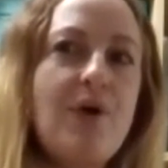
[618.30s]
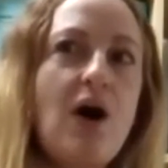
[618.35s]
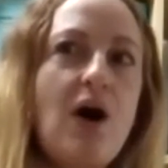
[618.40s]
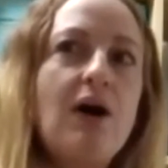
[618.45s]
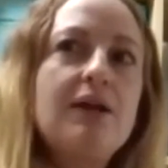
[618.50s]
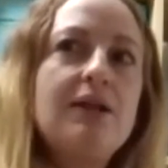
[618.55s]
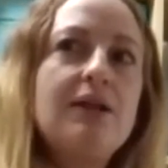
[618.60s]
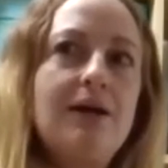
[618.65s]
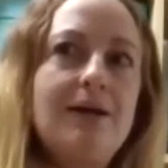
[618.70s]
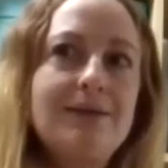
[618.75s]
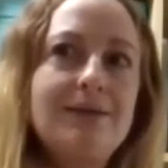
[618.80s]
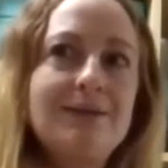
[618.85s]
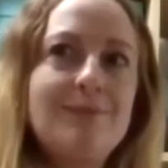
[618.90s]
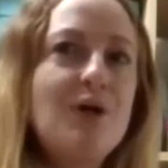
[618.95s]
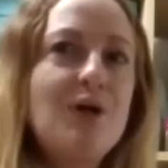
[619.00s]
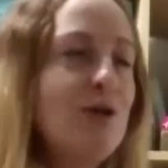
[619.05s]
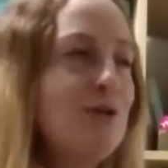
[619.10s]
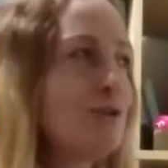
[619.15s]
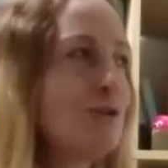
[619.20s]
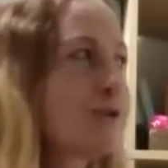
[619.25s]
I learned the
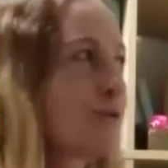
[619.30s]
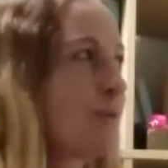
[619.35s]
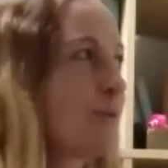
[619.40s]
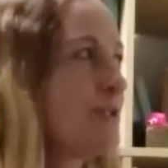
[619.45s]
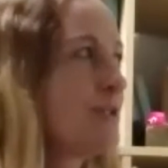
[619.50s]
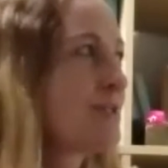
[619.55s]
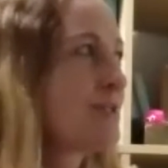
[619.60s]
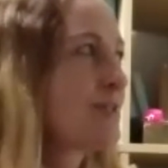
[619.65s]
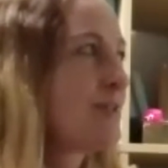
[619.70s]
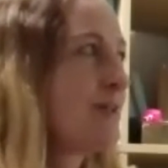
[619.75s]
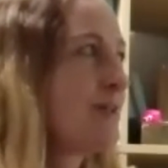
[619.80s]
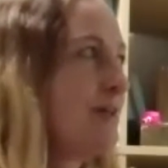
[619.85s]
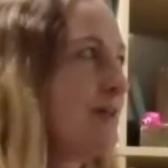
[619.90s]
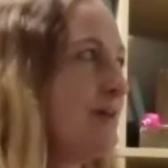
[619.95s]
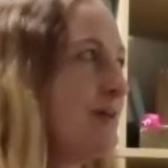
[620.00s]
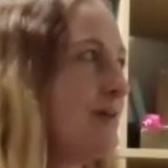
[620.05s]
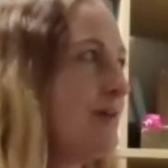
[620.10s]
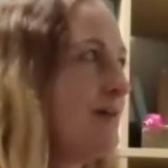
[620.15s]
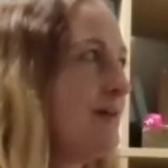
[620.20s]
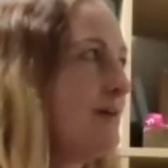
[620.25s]
most, was
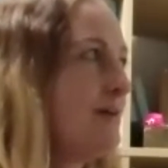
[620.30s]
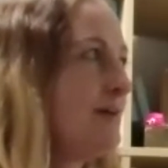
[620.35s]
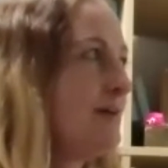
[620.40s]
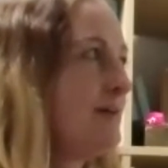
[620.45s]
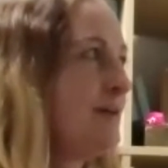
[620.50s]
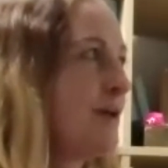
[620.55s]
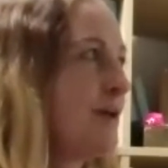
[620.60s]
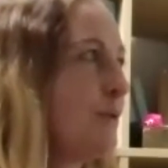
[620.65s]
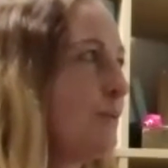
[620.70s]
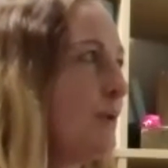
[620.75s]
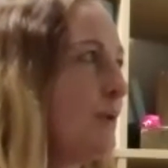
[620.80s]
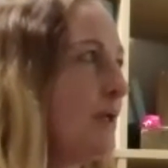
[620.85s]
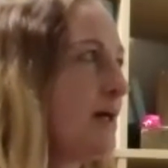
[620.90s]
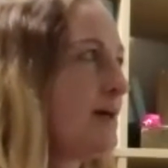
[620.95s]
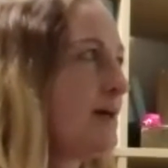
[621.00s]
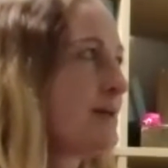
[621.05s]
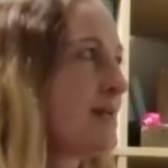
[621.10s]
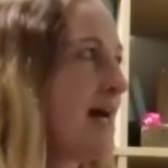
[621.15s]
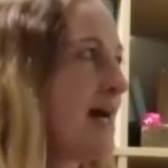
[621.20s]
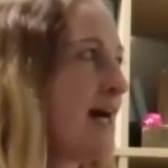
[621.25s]
that, you know, we
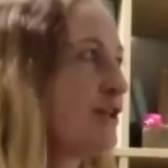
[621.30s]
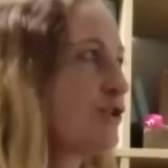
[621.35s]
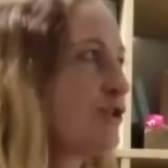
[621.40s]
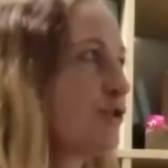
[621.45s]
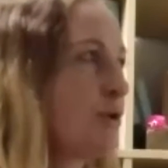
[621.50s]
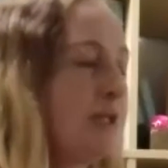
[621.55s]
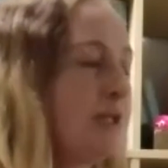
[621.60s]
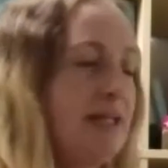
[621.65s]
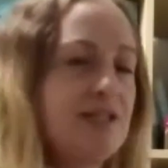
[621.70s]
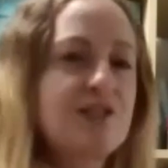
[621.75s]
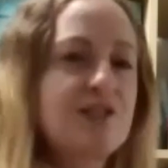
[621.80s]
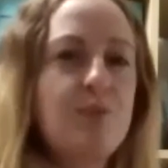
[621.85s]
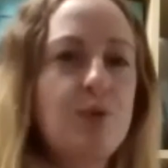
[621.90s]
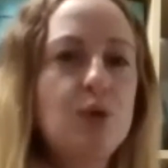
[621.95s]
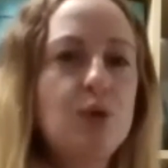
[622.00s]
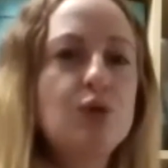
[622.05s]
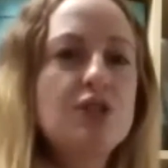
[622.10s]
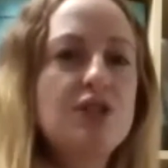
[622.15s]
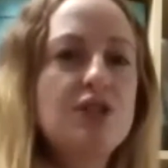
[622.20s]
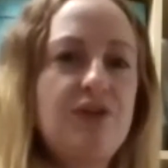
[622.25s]
are naturally
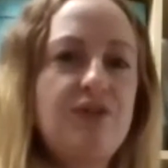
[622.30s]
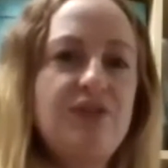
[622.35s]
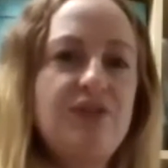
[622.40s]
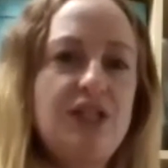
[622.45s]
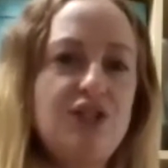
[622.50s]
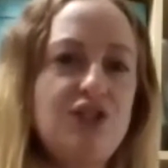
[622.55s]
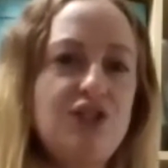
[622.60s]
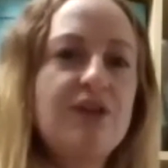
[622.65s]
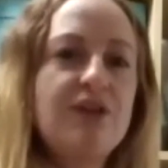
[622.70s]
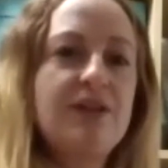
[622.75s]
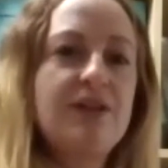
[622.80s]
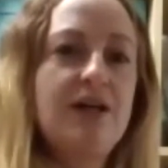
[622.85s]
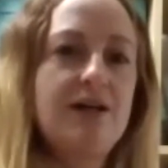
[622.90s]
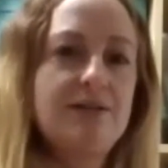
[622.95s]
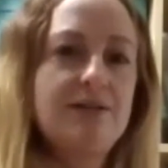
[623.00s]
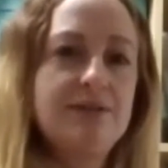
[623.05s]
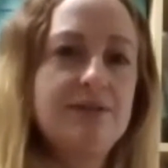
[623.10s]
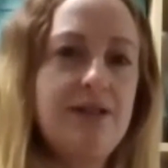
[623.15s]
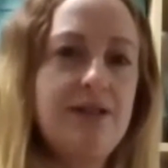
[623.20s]
supportive of each other